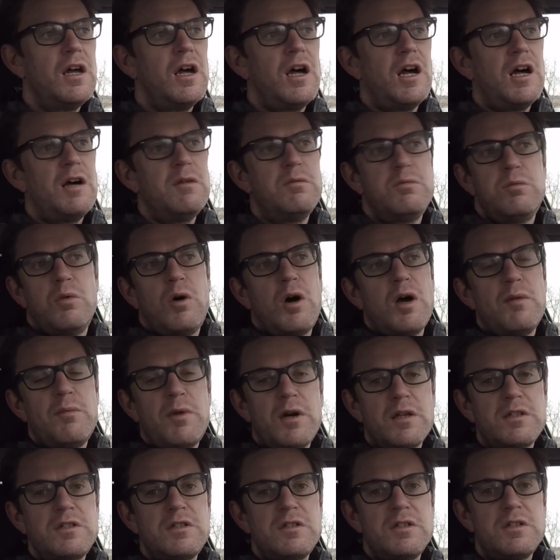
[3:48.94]
Why
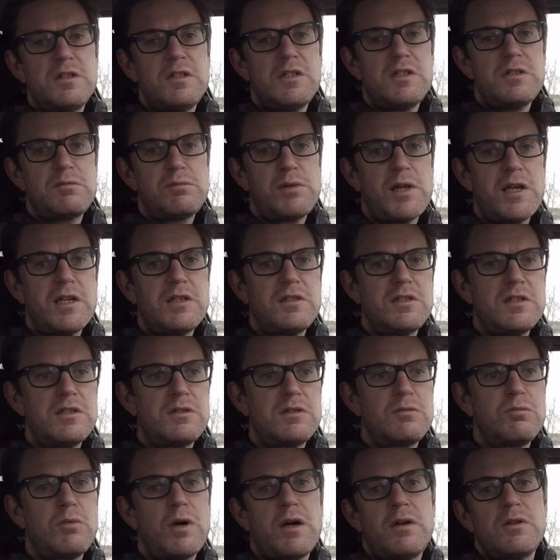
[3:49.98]
am I doing these
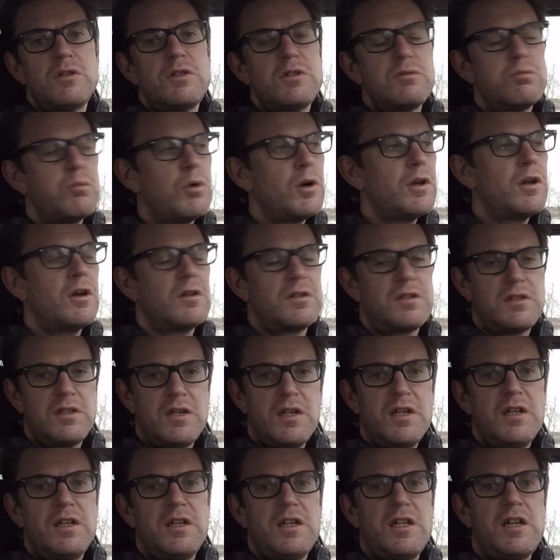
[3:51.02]
places? Well, just why not?
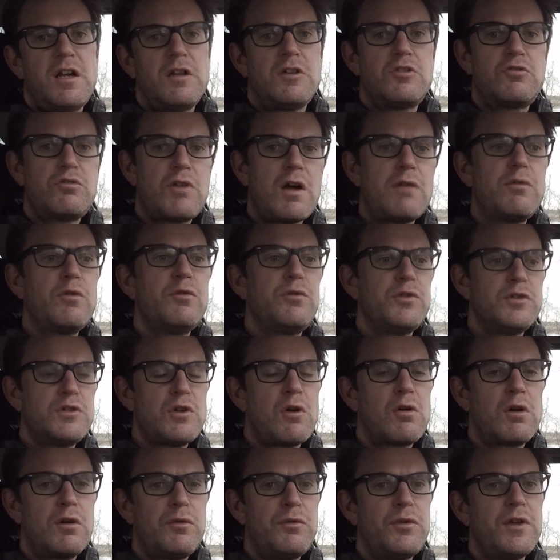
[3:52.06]
You know, travel
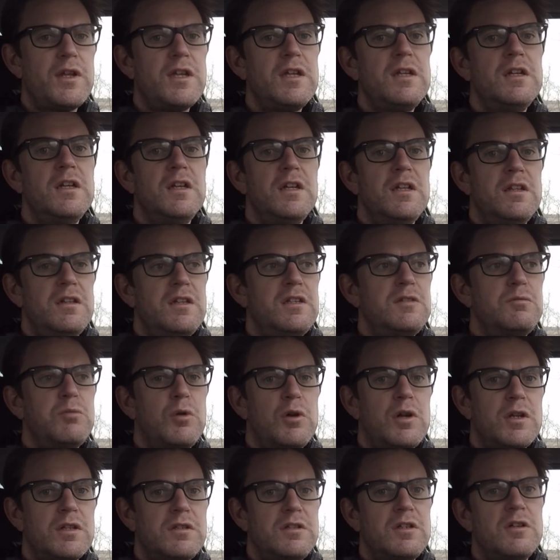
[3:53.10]
photography is
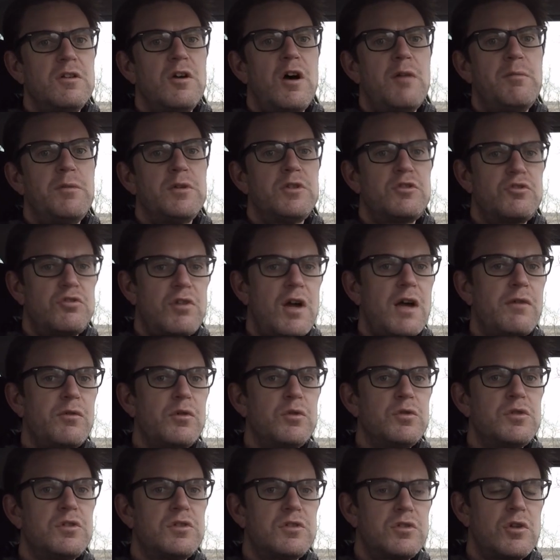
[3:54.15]
what I do. I'm a
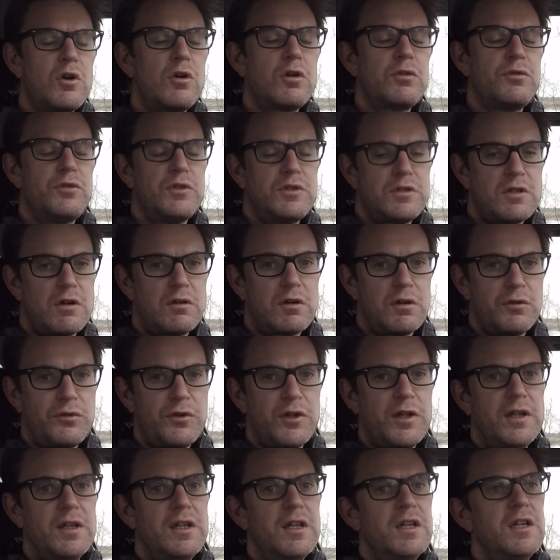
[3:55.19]
travel stock
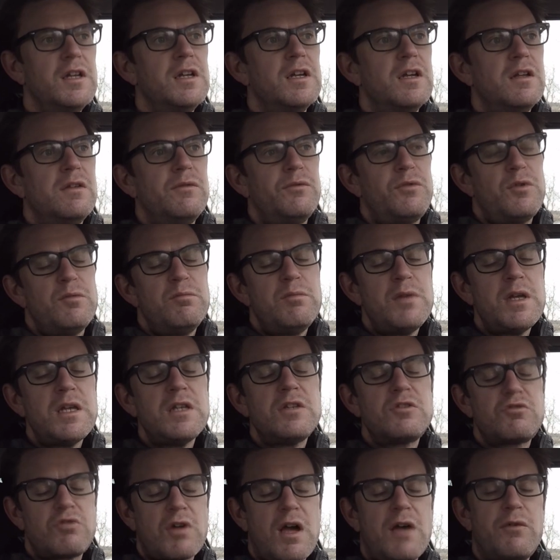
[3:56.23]
photographer, and for me
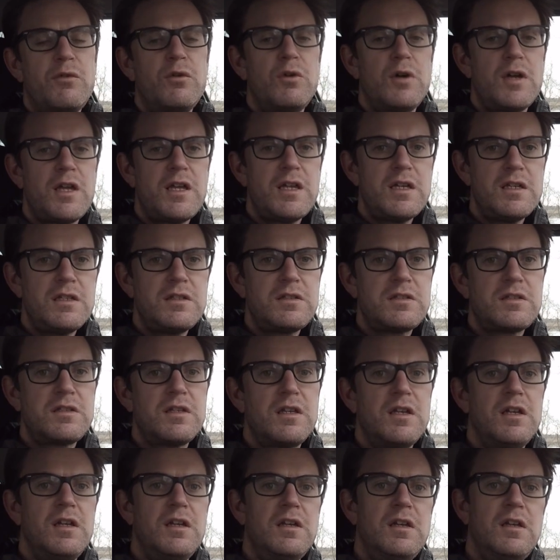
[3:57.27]
travel is
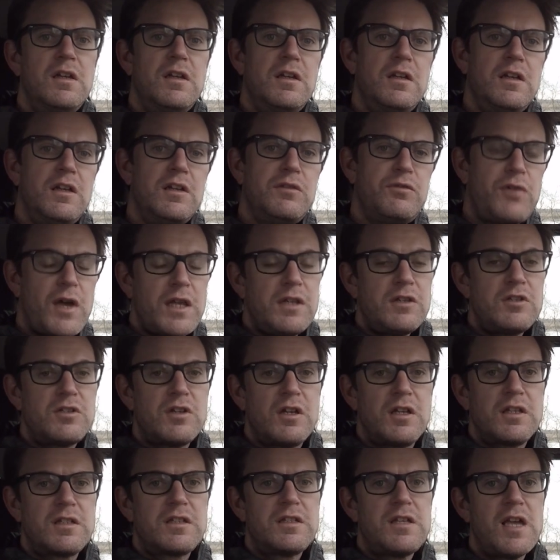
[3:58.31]

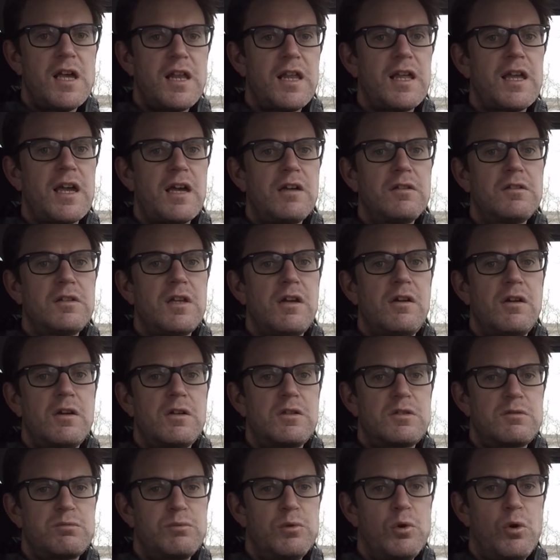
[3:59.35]
adventure, getting out there,
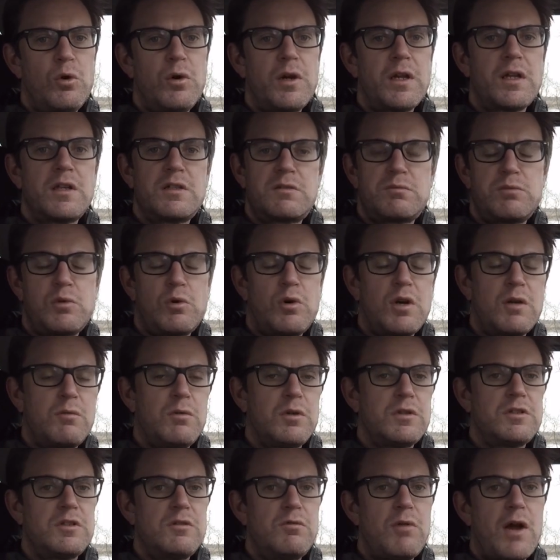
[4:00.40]
exploring what's